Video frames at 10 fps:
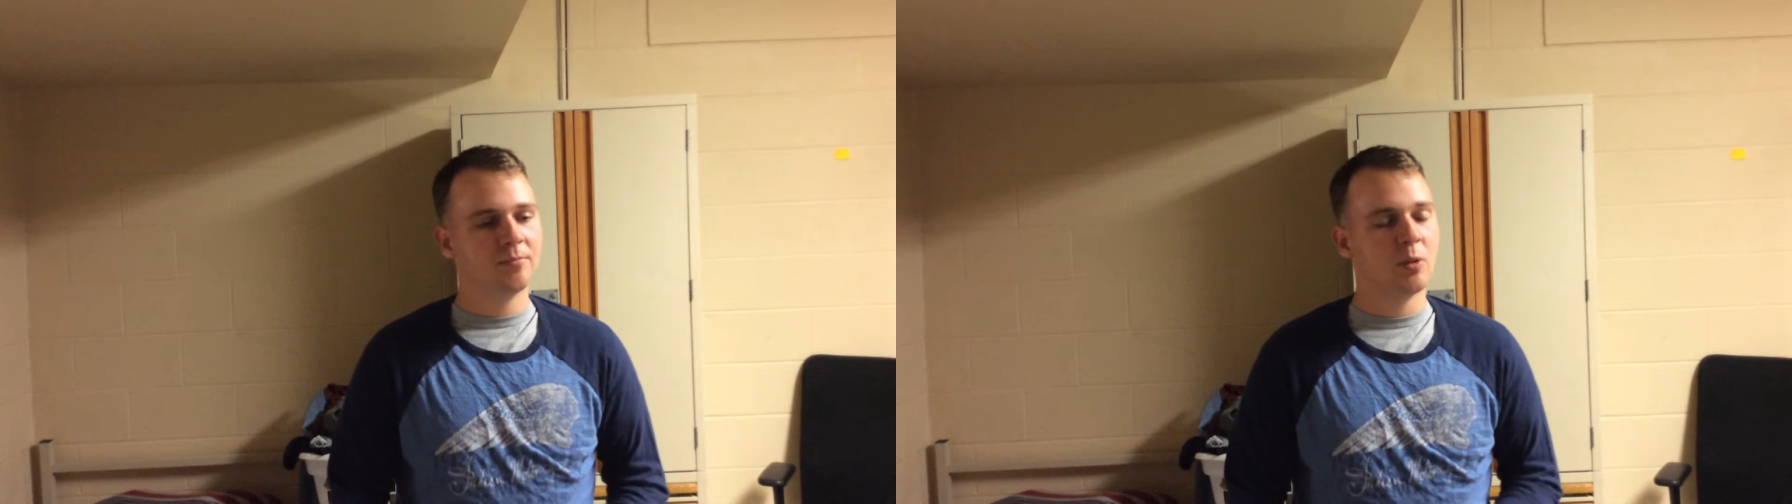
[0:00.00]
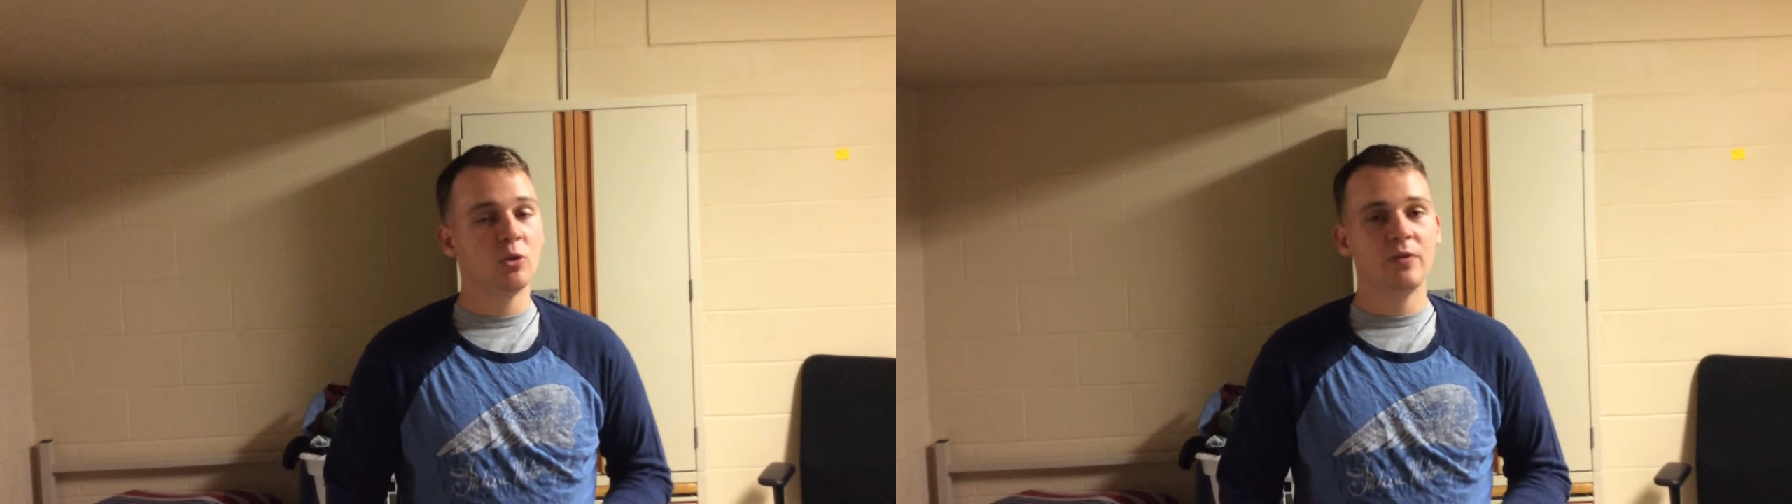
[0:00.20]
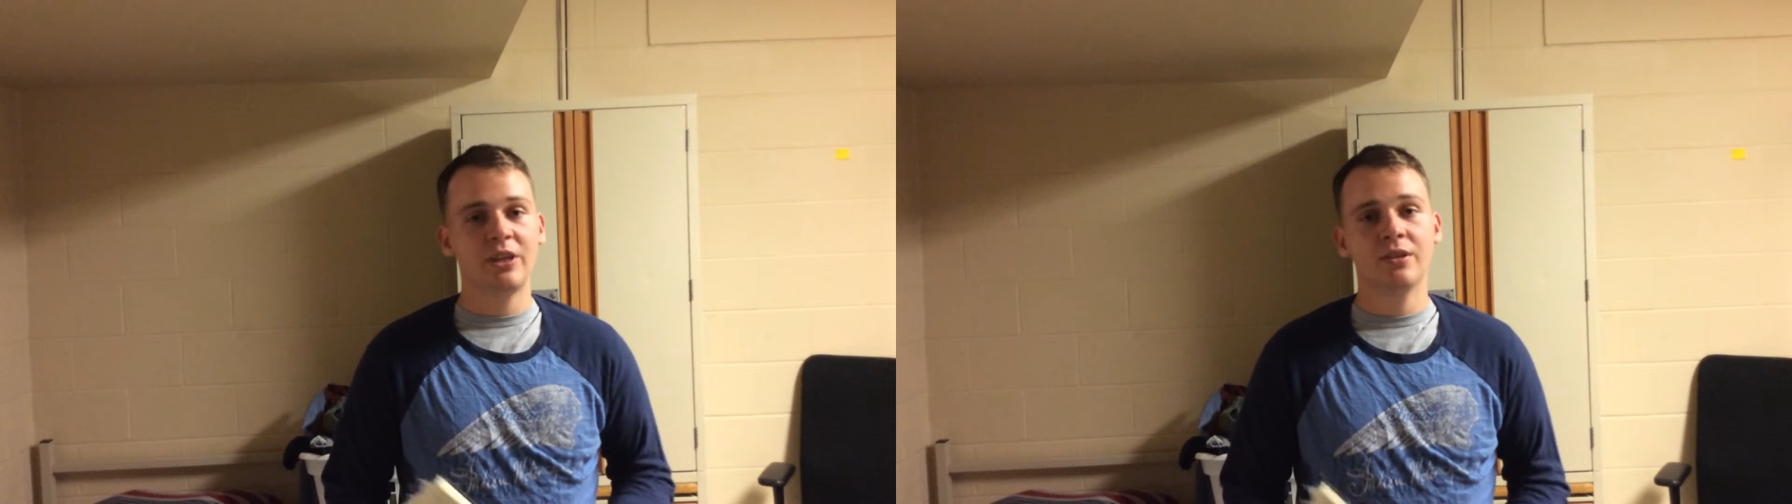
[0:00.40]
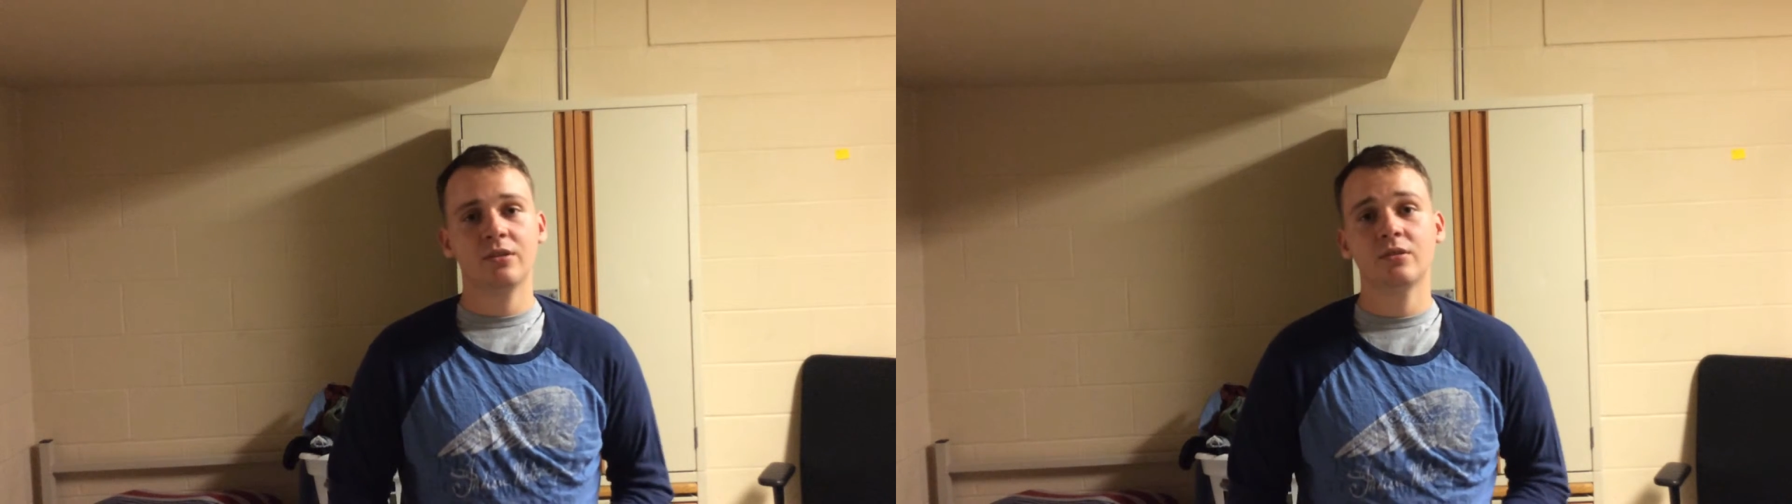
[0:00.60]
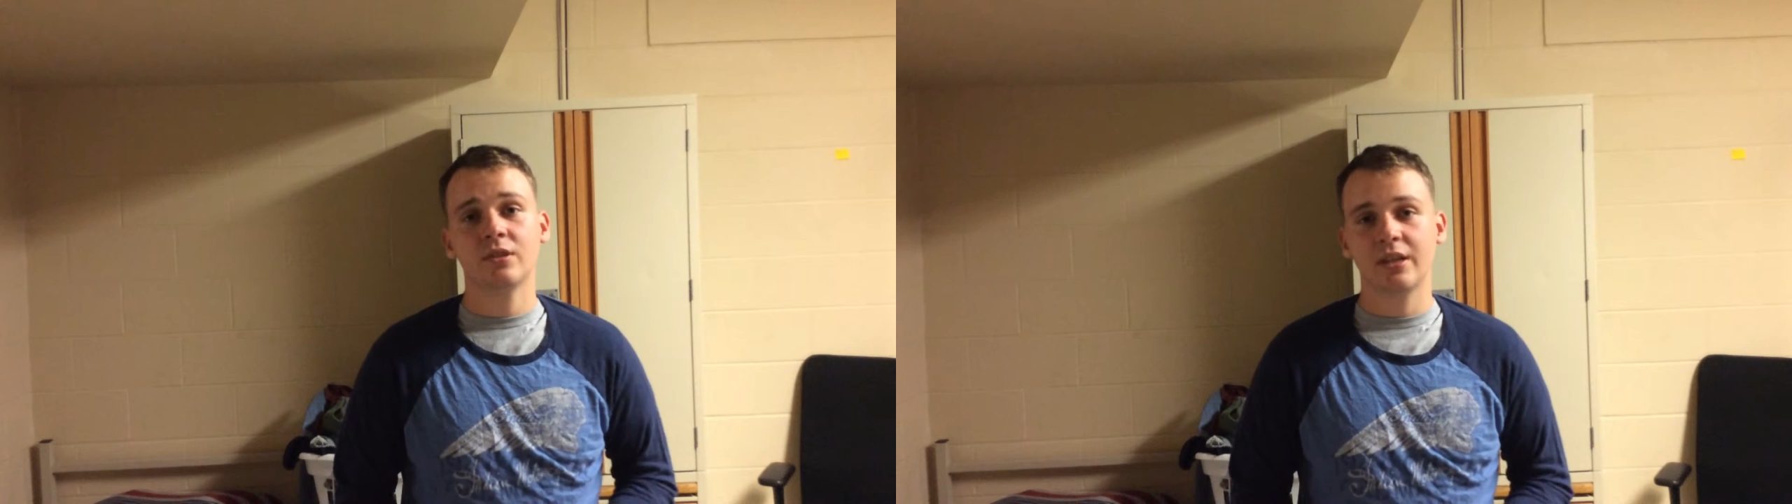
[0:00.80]
The movie
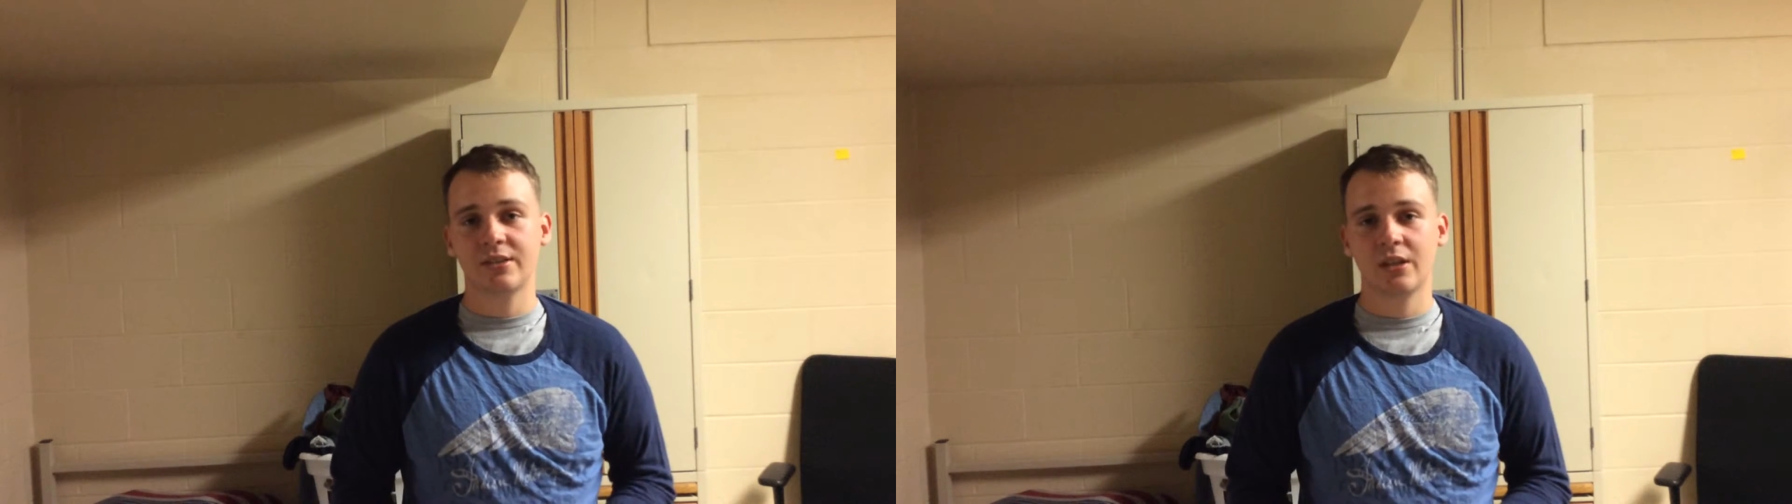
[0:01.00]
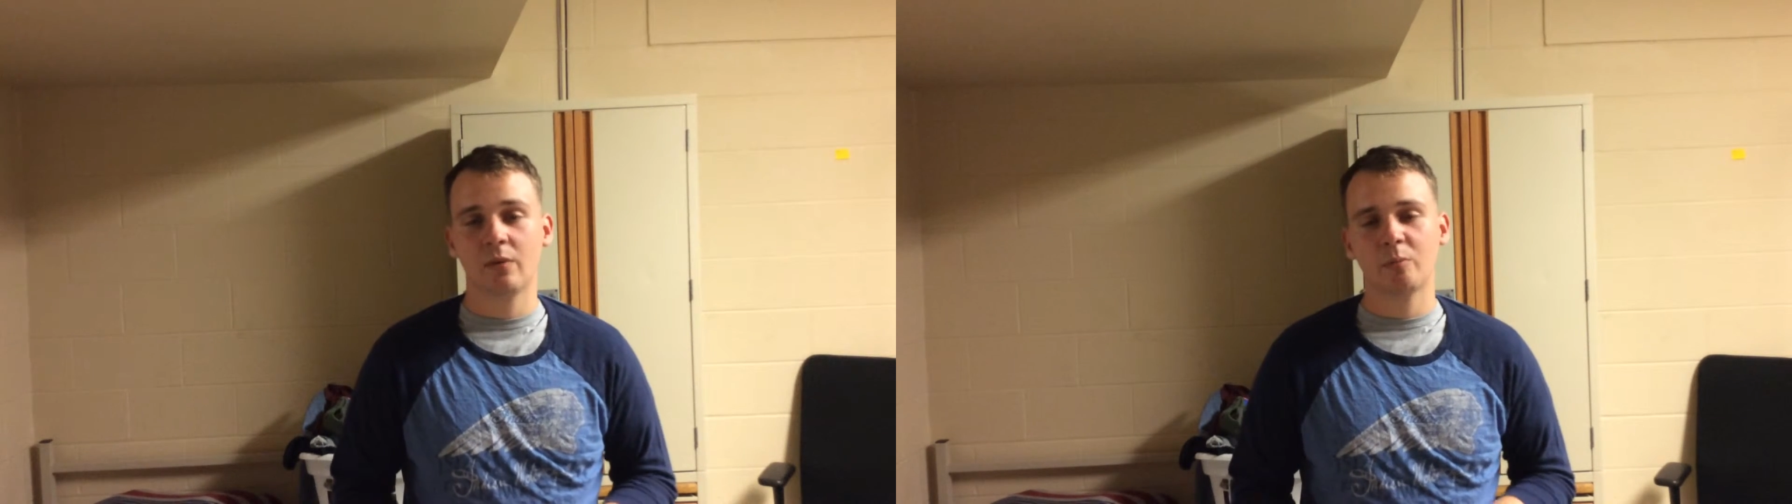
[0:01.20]
itself,